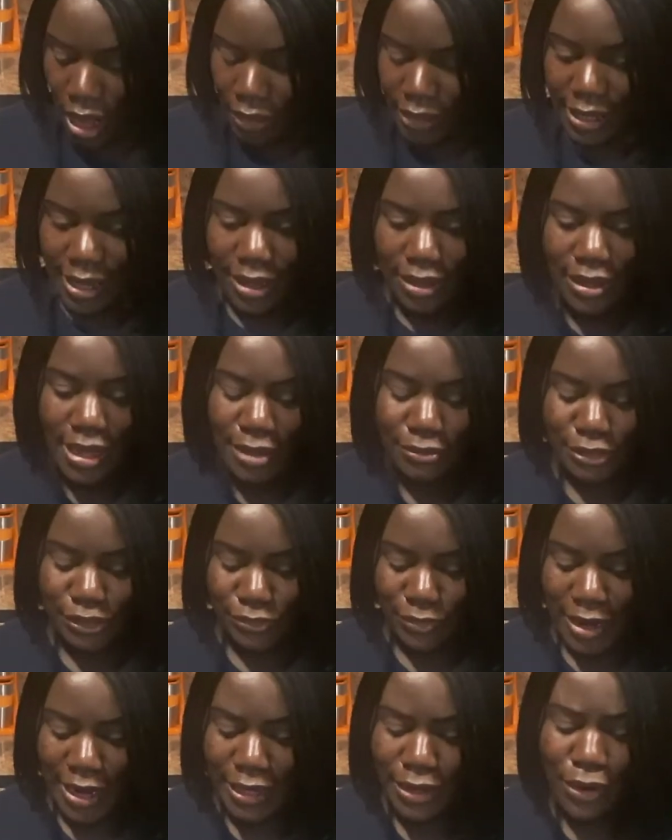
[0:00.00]
Yeah, I
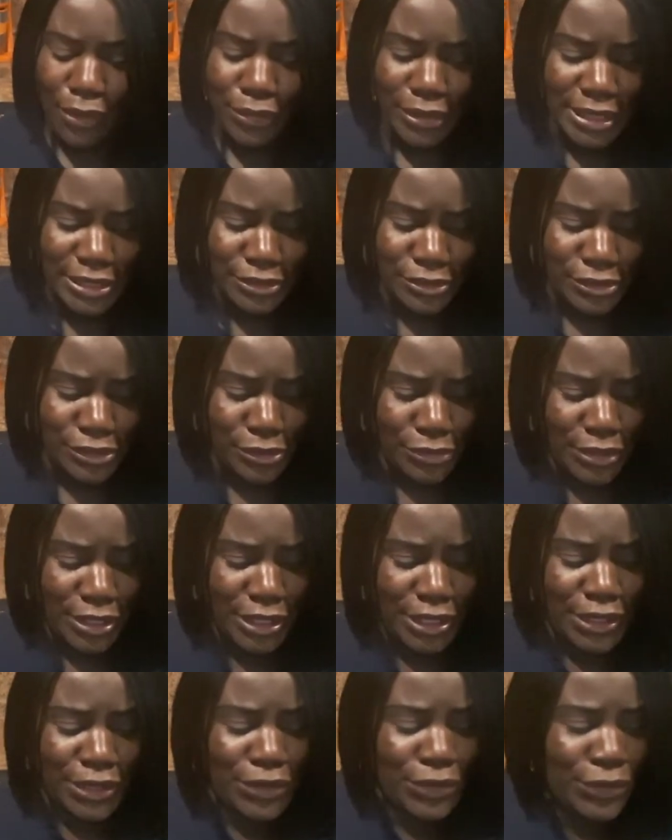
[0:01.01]
was right. Oh, these are so
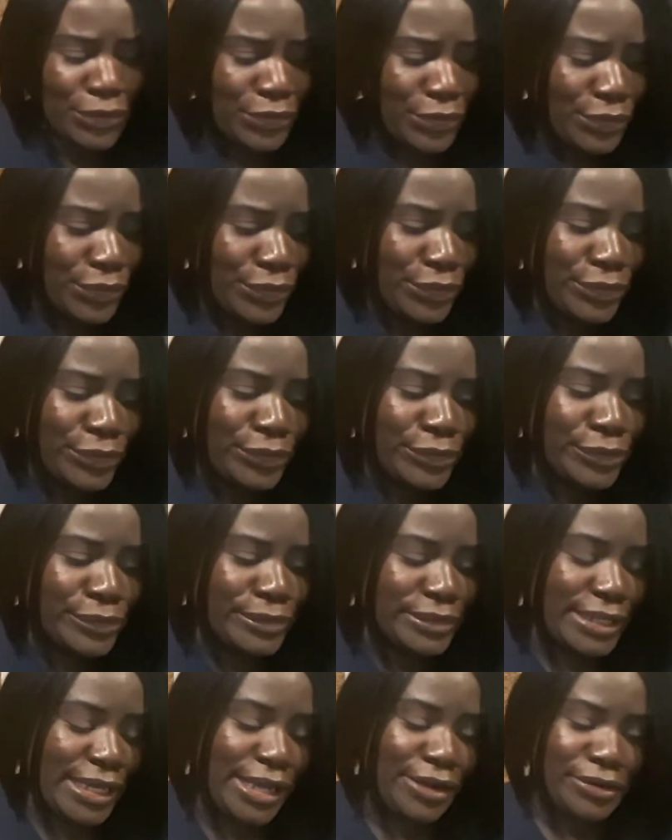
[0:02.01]

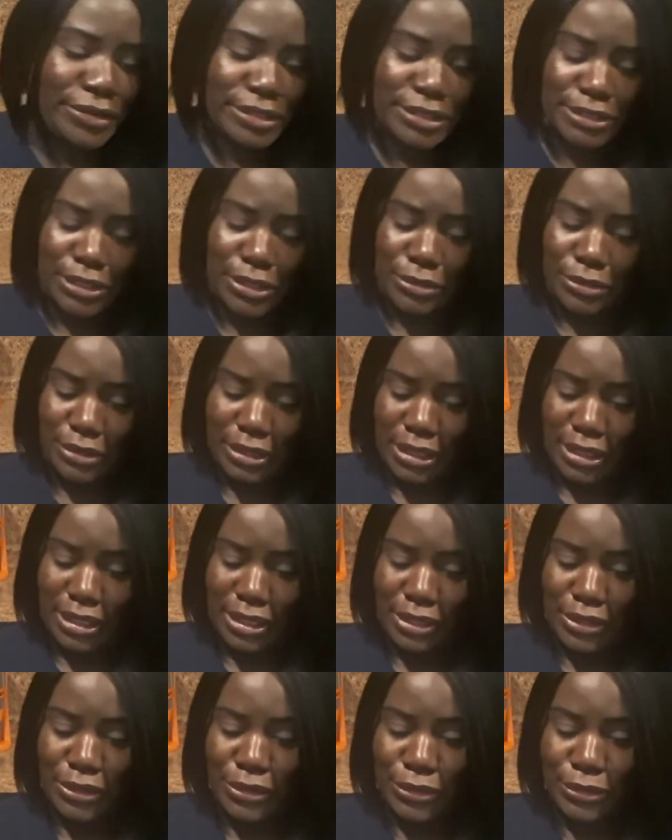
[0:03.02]
cute. They are so
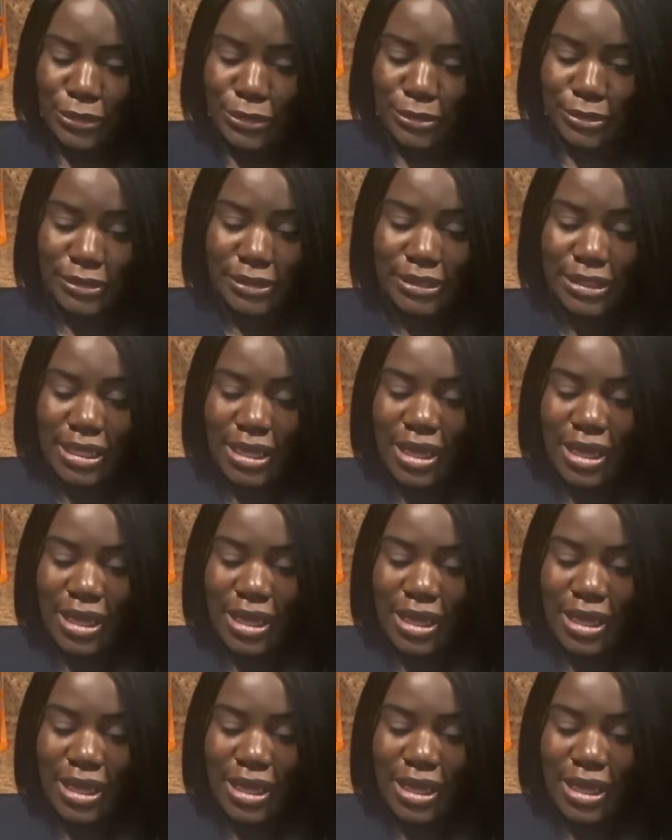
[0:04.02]
cute.